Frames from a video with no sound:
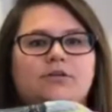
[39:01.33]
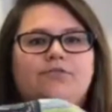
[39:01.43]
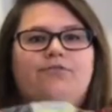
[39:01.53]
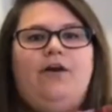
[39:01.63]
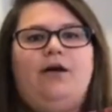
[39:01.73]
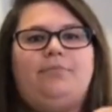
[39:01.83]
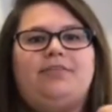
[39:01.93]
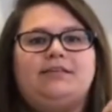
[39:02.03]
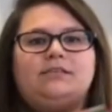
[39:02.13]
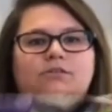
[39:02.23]
From
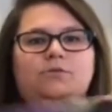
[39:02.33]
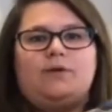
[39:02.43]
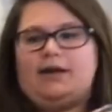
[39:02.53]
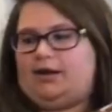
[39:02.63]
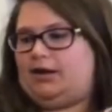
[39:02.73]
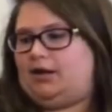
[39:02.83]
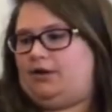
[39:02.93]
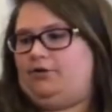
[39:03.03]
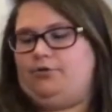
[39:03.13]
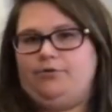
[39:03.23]
this
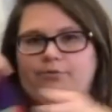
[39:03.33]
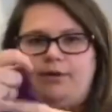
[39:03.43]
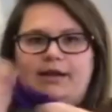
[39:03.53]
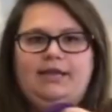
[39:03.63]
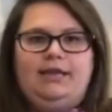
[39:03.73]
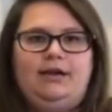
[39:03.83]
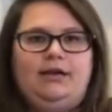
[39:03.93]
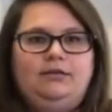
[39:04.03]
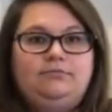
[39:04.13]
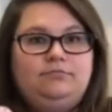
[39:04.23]
square right
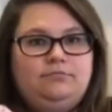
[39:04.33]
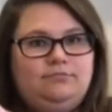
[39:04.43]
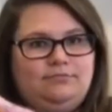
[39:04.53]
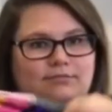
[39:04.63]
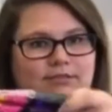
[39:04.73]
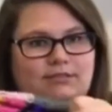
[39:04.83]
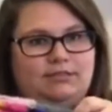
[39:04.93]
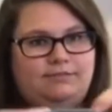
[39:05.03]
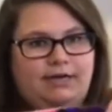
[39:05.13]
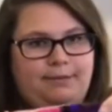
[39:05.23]
here,
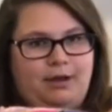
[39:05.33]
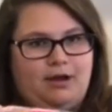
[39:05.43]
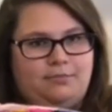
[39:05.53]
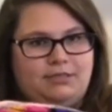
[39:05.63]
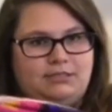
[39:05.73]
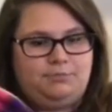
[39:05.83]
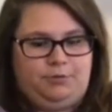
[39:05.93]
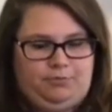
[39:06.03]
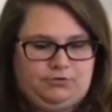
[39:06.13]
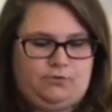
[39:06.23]
the very bottom, this
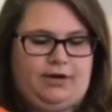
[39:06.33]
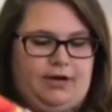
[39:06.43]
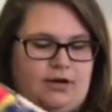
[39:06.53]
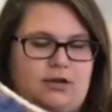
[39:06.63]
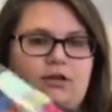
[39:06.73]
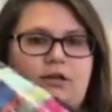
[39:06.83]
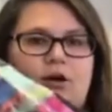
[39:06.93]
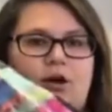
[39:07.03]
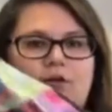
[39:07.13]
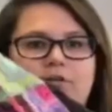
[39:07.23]
purple square,
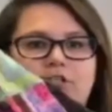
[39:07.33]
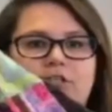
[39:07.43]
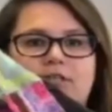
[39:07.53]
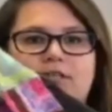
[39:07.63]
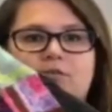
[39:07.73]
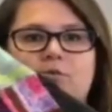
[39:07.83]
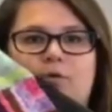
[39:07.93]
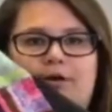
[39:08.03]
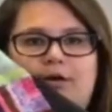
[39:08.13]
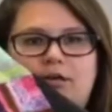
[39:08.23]
over to this
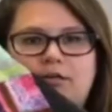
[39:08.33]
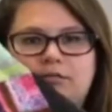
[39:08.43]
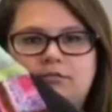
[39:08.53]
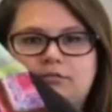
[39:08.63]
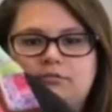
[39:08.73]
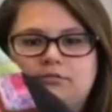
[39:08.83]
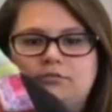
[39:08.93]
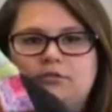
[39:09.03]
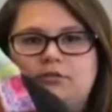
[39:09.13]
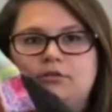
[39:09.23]
corner
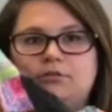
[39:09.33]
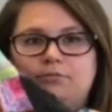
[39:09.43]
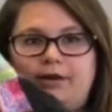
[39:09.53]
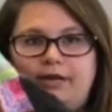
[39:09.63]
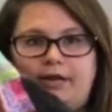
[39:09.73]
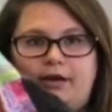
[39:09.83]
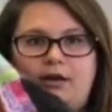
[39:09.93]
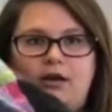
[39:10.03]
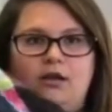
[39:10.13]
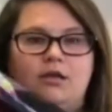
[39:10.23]
right here.
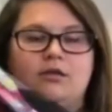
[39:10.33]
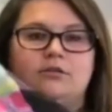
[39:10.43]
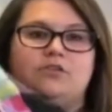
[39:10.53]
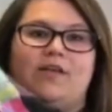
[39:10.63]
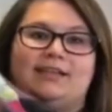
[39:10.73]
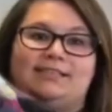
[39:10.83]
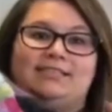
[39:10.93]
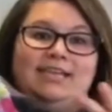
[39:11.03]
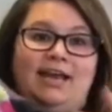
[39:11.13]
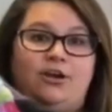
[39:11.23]
So that's
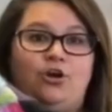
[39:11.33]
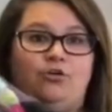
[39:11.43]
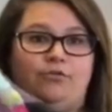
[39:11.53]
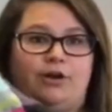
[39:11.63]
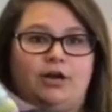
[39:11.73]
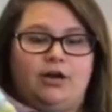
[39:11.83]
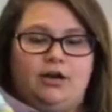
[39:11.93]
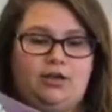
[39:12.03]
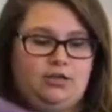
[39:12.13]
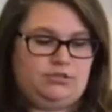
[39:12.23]
10 over.
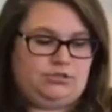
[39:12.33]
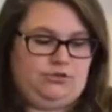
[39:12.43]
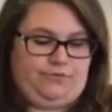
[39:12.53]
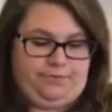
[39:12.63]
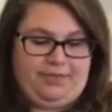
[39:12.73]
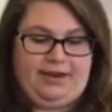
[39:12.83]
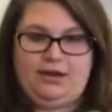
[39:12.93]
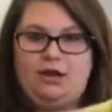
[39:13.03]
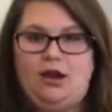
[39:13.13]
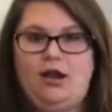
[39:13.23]
So from
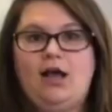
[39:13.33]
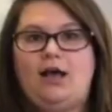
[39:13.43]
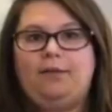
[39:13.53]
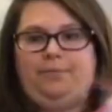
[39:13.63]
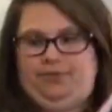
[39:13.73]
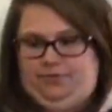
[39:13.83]
there up